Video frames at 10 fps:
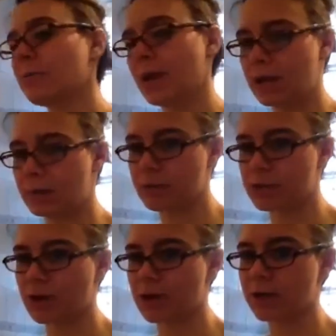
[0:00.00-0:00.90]
paper
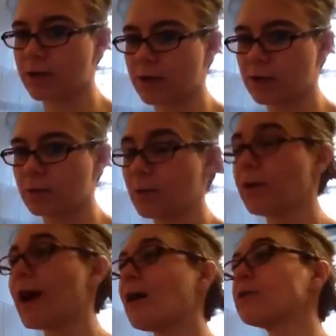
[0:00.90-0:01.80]
shredder
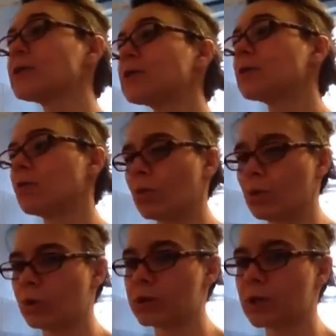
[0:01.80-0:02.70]
without
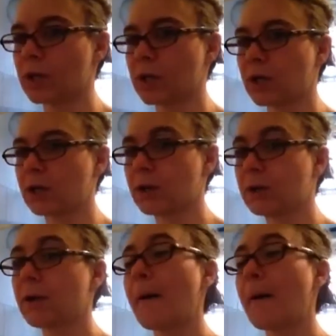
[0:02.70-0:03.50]
water.